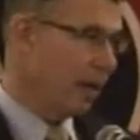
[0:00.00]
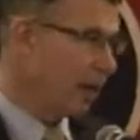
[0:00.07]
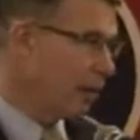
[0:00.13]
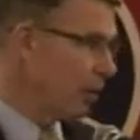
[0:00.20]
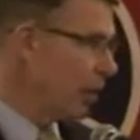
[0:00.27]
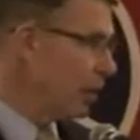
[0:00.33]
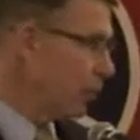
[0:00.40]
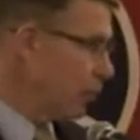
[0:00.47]
our
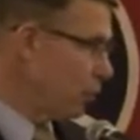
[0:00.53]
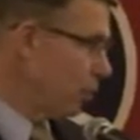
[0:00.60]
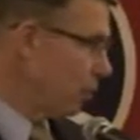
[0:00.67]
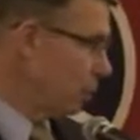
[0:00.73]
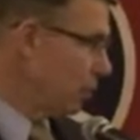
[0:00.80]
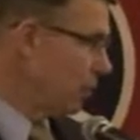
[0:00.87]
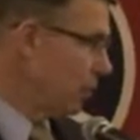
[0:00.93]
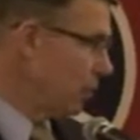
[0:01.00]
great
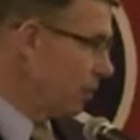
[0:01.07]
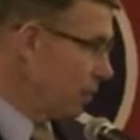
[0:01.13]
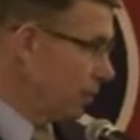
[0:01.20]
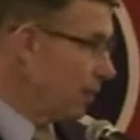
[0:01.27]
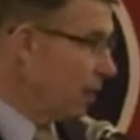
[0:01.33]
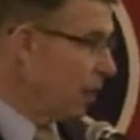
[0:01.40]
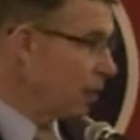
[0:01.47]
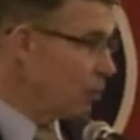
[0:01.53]
troops,
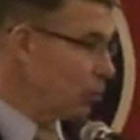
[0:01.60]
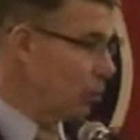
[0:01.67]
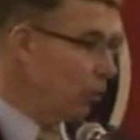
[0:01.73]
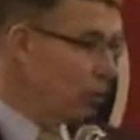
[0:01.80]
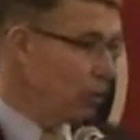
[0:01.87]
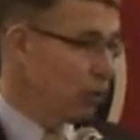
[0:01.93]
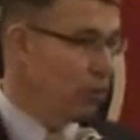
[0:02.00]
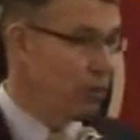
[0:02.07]
our
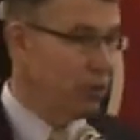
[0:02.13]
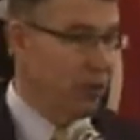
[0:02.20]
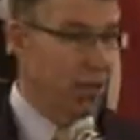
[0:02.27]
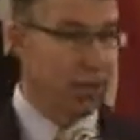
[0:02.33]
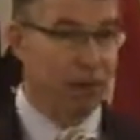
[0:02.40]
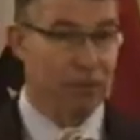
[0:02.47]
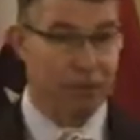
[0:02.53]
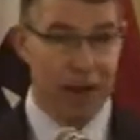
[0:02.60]
soldiers,
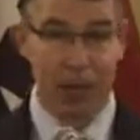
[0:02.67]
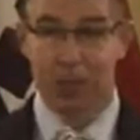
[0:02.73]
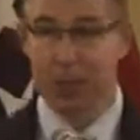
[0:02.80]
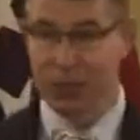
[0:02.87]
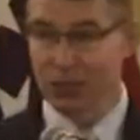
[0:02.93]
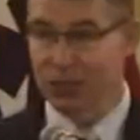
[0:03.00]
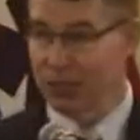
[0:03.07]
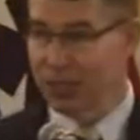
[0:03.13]
and their
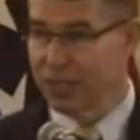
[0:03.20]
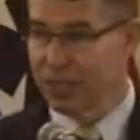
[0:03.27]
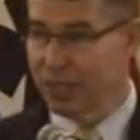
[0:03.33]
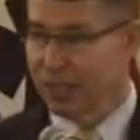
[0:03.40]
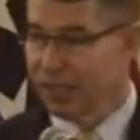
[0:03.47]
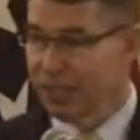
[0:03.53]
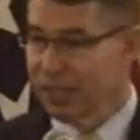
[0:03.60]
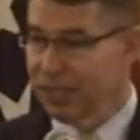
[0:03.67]
families.
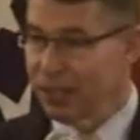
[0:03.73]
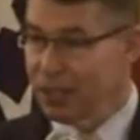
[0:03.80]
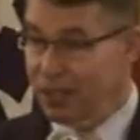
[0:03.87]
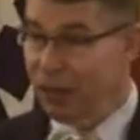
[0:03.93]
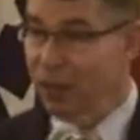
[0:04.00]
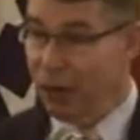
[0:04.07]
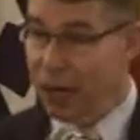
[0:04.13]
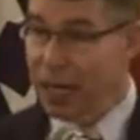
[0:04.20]

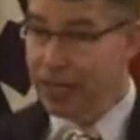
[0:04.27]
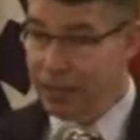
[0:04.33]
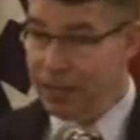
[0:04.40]
So, right?